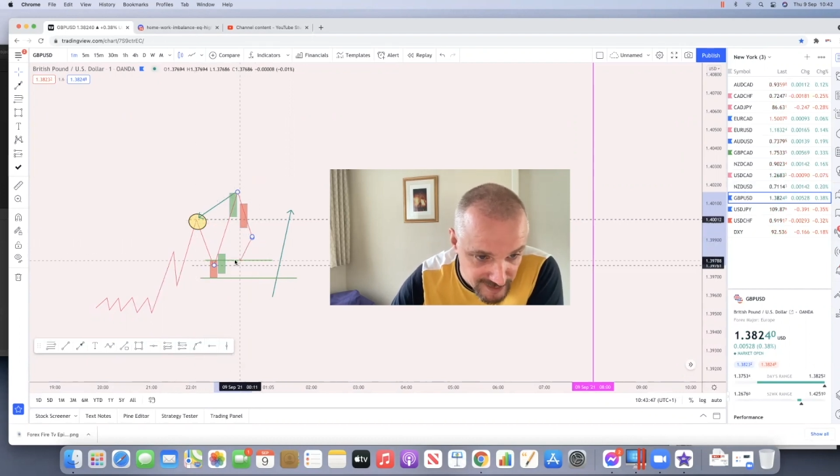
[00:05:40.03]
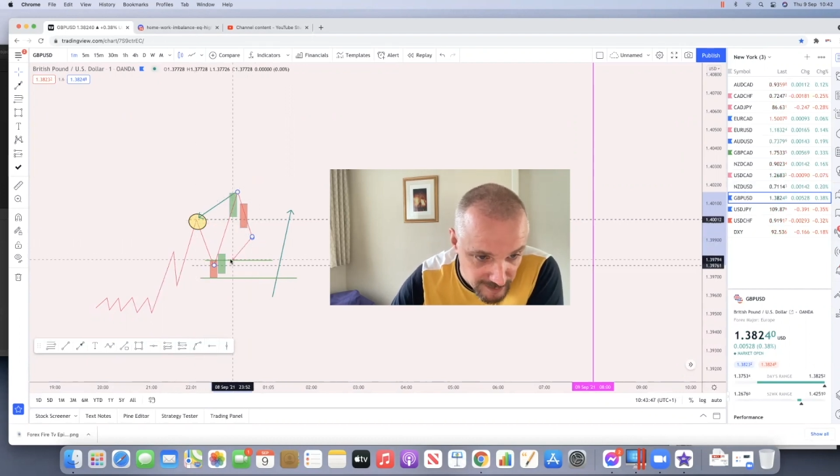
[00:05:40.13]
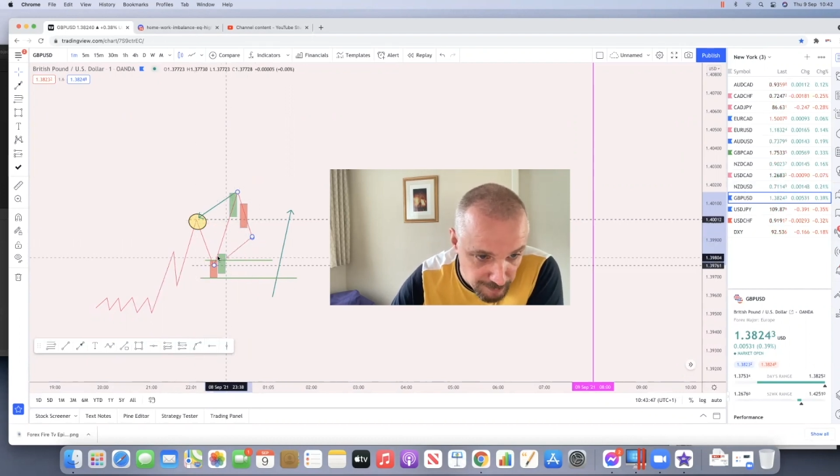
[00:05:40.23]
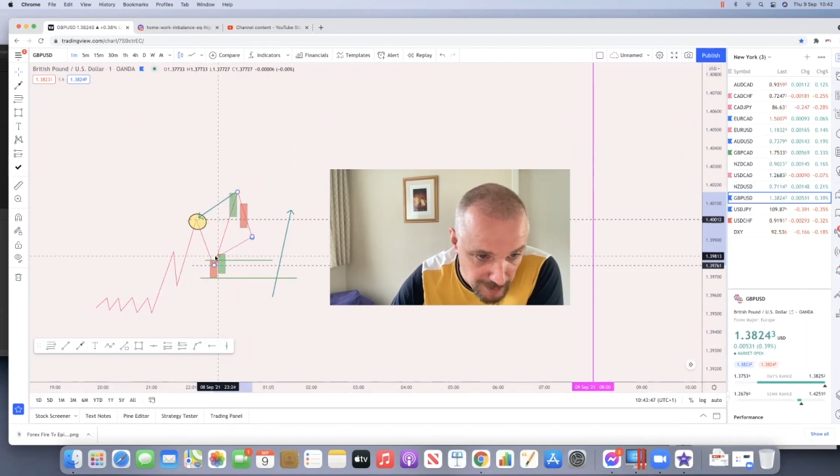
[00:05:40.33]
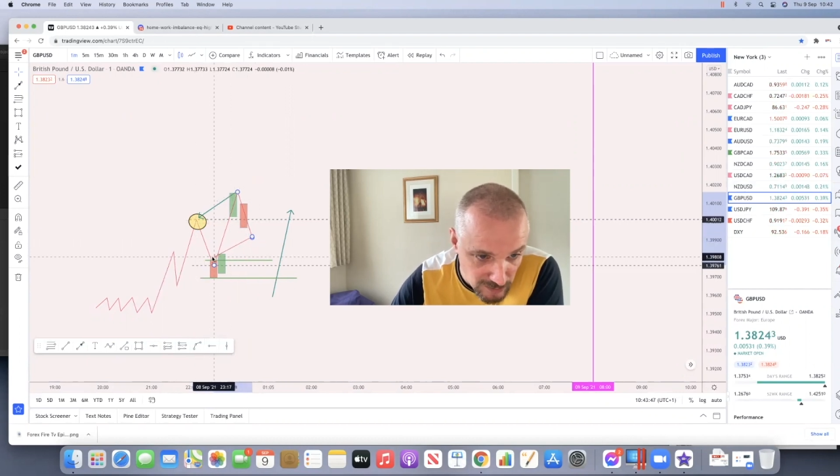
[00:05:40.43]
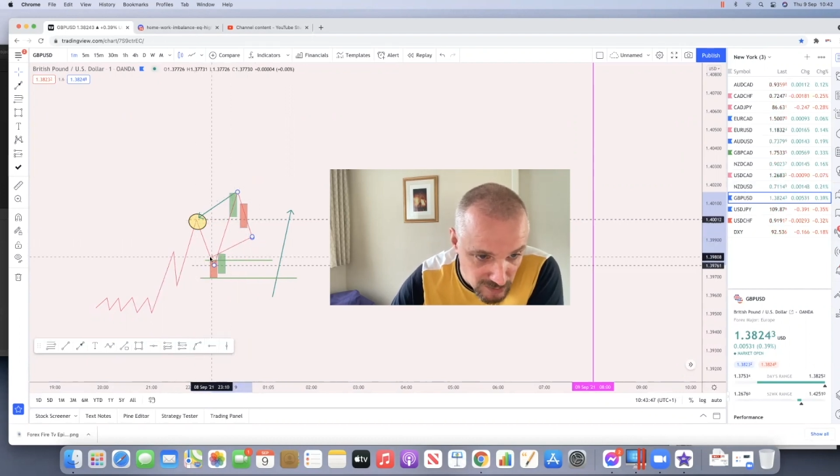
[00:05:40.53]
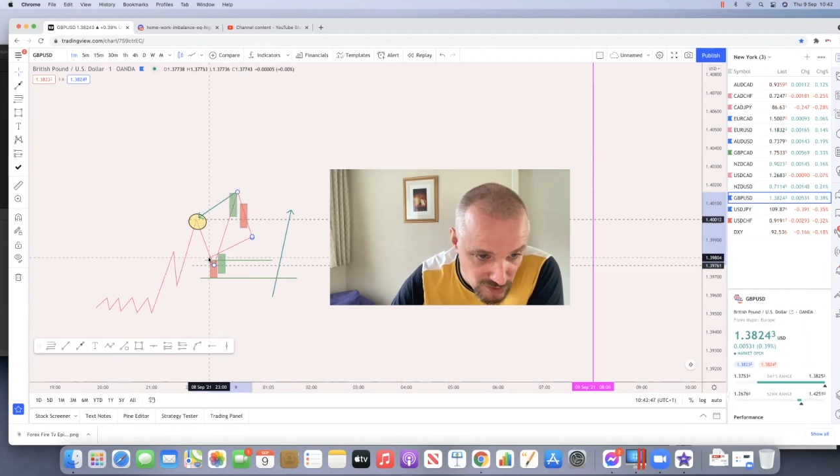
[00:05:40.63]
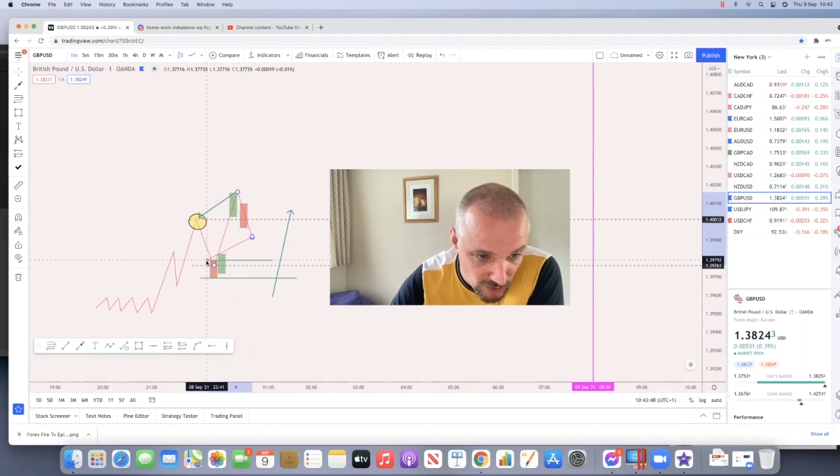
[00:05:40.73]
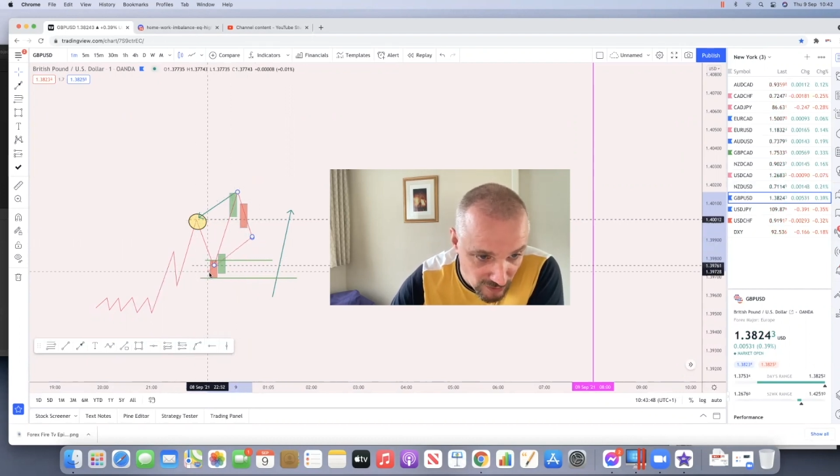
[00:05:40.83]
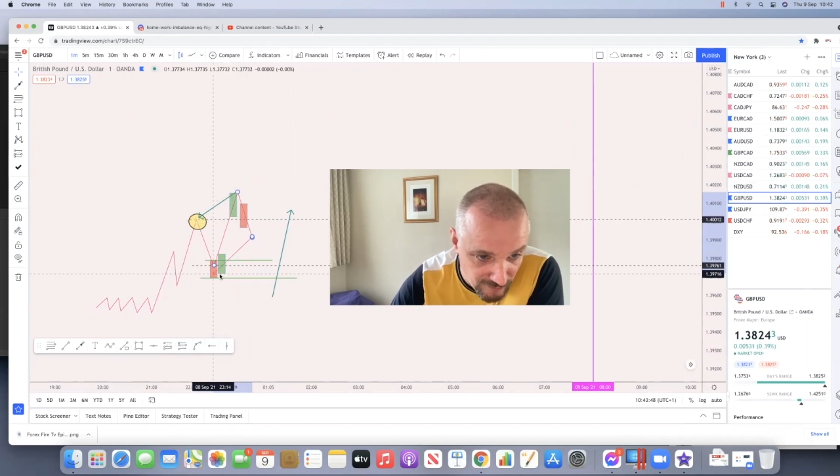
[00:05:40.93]
to bounce
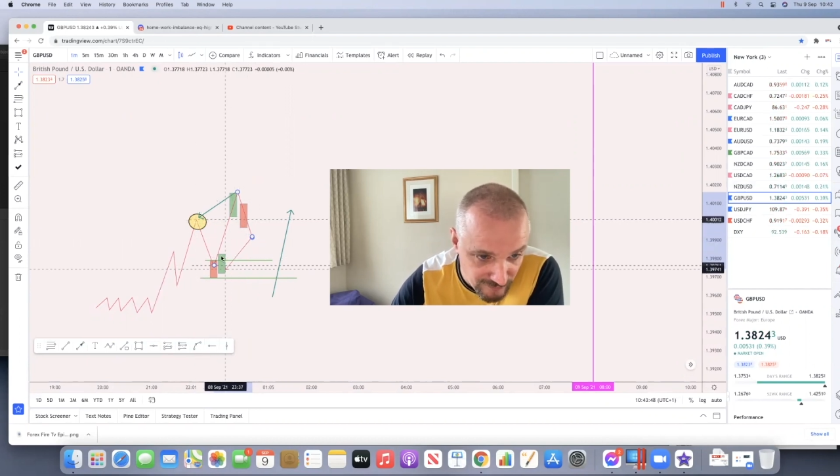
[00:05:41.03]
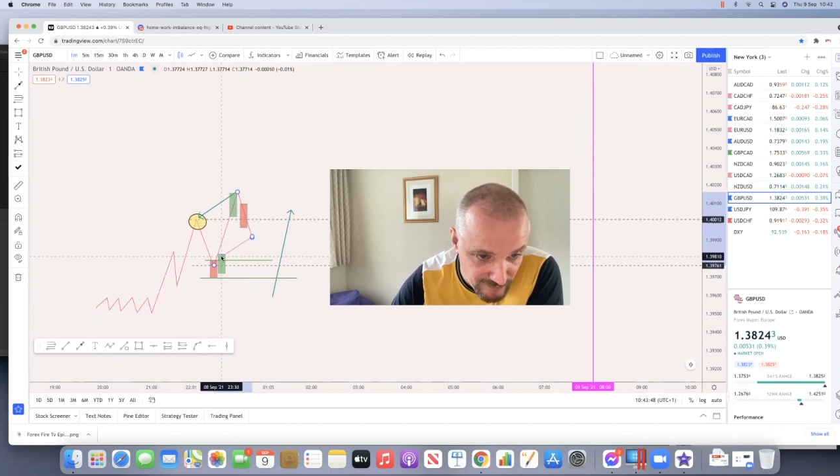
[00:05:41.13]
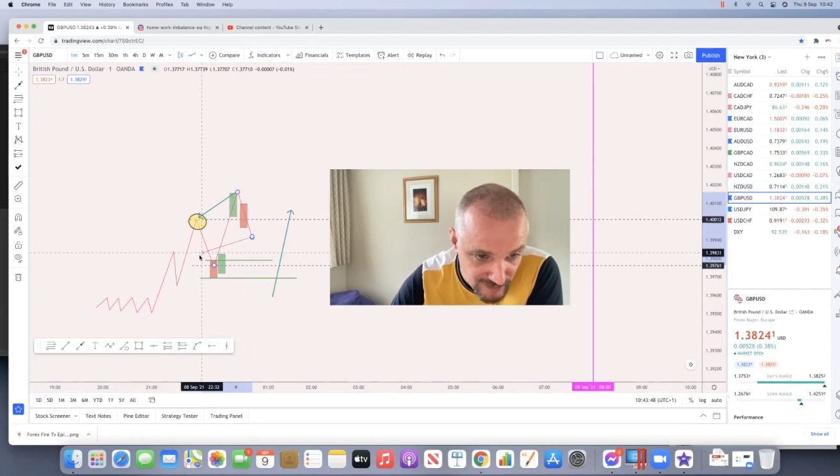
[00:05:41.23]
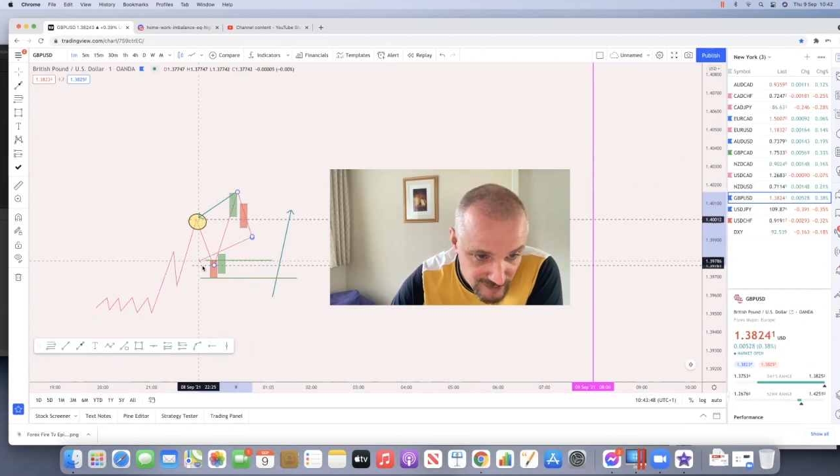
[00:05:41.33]
off